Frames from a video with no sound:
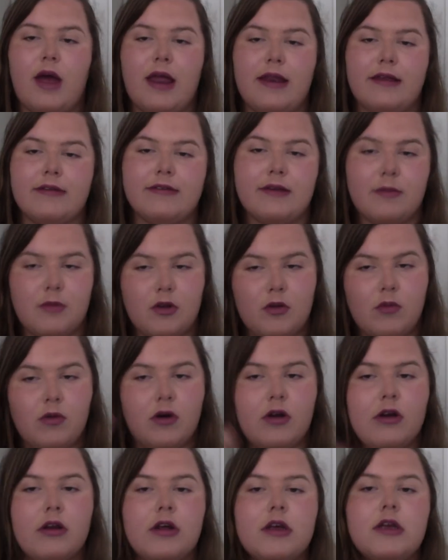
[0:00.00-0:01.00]
any similar
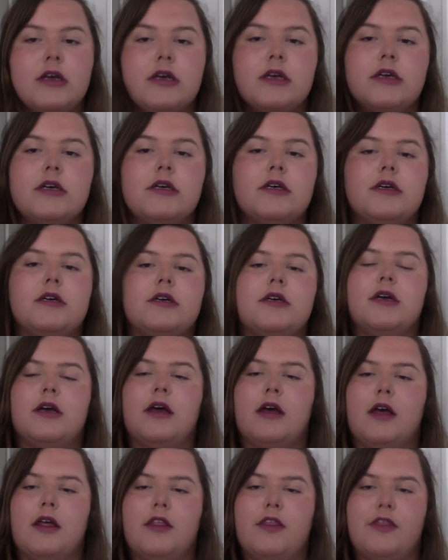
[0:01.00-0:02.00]
one,
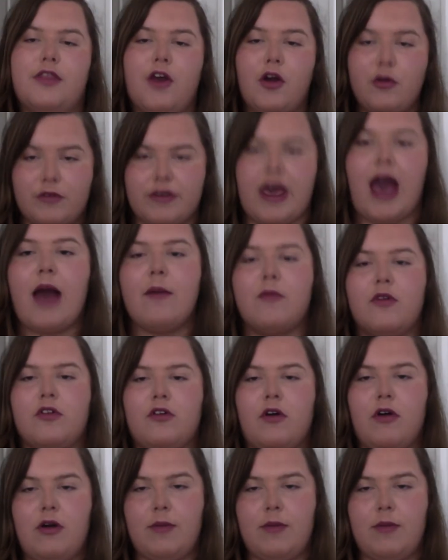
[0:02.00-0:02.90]
those cameras are